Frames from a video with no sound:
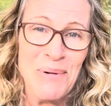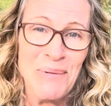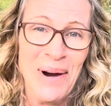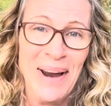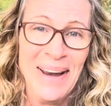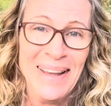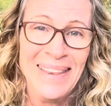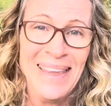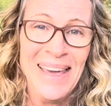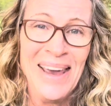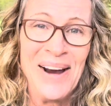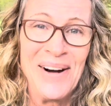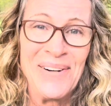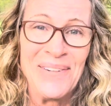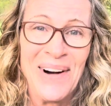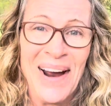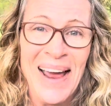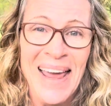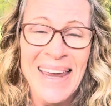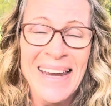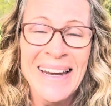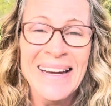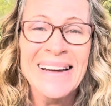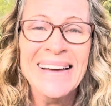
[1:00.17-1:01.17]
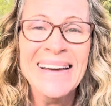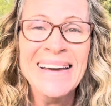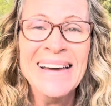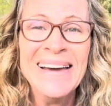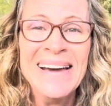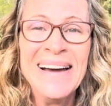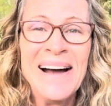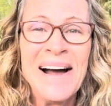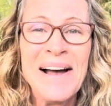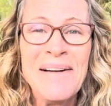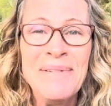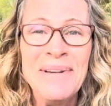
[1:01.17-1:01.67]
right there, right?
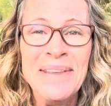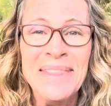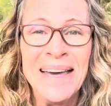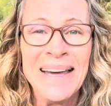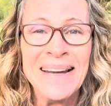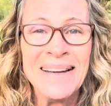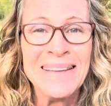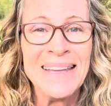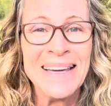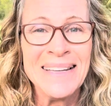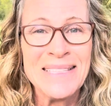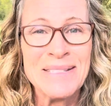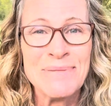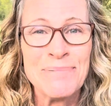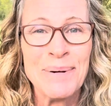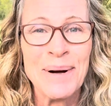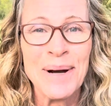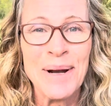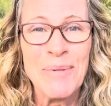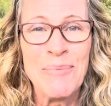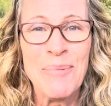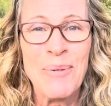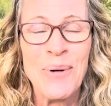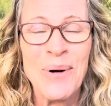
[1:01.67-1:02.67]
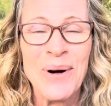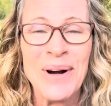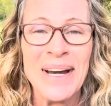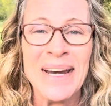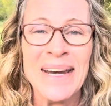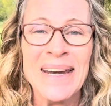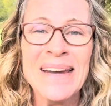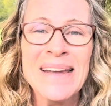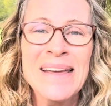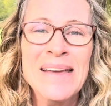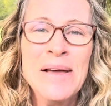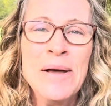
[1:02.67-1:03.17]
I mean, that's pretty
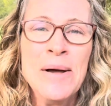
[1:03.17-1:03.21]
important.